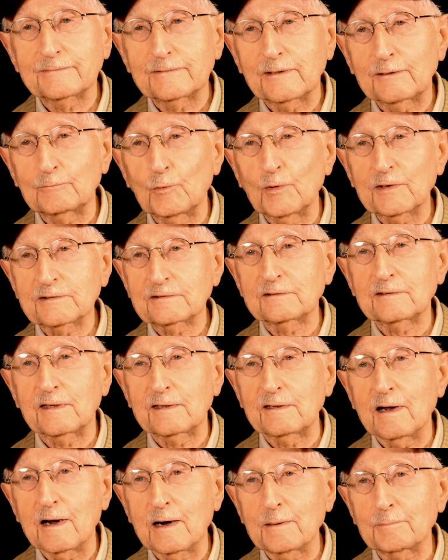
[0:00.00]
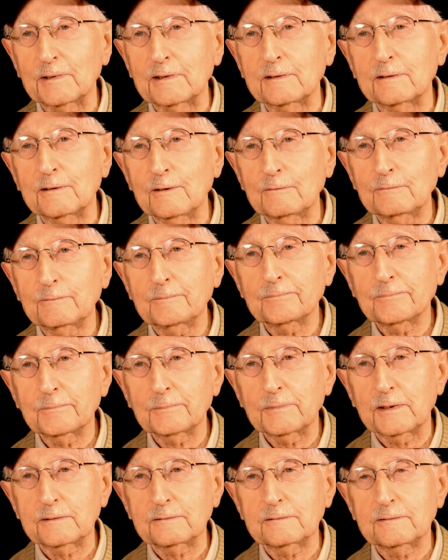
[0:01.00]
it wasn't the Army, you know,
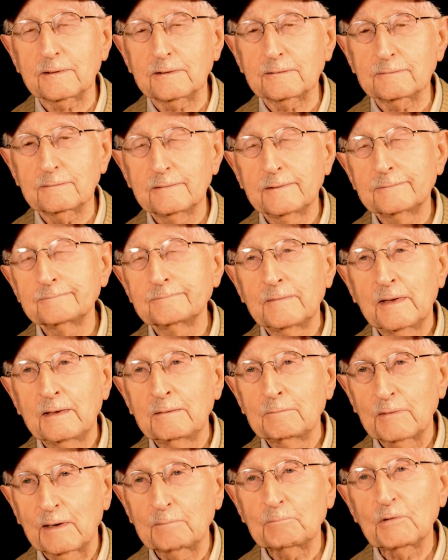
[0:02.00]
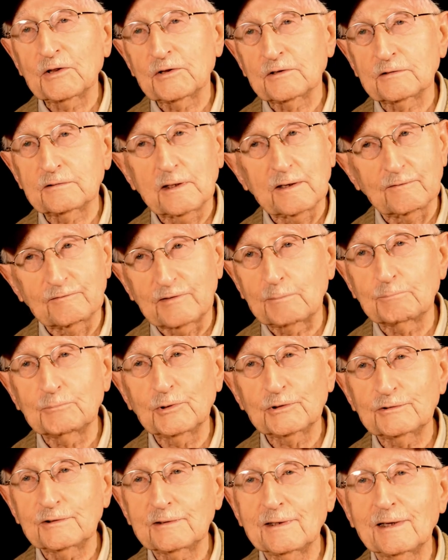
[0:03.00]
but my mother said, if they
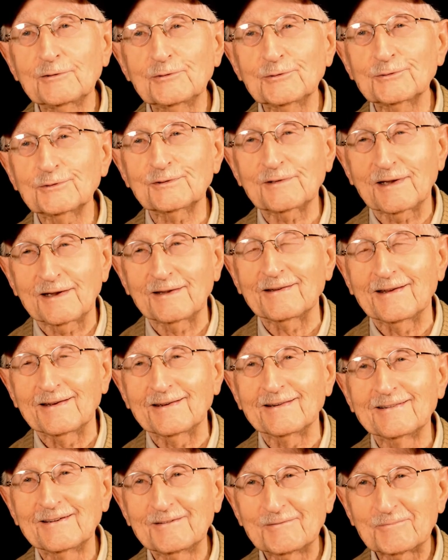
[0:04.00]
put you there, you stay there.